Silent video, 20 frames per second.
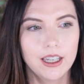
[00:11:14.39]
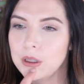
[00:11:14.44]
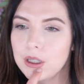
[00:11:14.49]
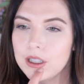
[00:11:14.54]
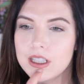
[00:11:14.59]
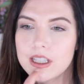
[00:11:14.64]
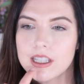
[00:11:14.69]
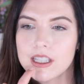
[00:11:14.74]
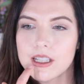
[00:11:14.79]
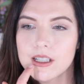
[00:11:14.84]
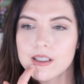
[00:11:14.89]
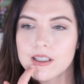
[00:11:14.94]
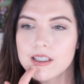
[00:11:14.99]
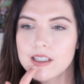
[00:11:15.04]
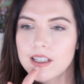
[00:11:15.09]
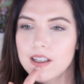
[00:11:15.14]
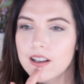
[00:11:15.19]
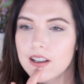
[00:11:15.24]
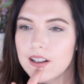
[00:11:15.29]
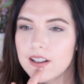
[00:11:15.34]
You can still
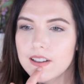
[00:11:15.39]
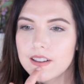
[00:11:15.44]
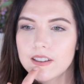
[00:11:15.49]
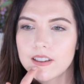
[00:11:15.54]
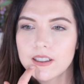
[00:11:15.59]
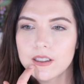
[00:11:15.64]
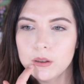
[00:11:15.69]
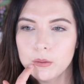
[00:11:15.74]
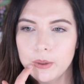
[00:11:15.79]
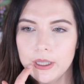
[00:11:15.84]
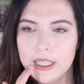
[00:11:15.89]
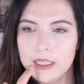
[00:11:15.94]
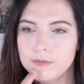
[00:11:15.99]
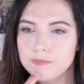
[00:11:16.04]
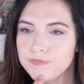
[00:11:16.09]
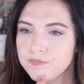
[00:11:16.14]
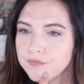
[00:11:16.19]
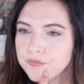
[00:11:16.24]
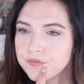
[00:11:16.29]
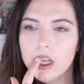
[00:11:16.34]
see it a little
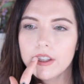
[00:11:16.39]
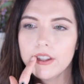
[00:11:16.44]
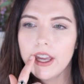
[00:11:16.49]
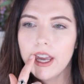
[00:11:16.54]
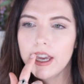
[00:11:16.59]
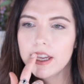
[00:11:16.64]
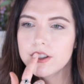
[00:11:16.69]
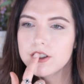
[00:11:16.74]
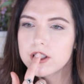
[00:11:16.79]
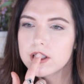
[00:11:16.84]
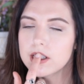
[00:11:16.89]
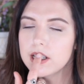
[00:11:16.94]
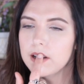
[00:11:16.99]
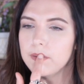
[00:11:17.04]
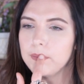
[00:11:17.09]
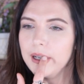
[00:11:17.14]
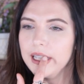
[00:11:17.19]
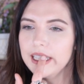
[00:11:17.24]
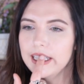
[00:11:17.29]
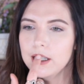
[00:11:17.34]
bit on the edges
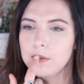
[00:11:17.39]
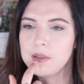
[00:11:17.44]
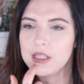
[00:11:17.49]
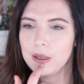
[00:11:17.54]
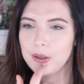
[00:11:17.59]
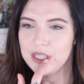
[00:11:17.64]
of my lips.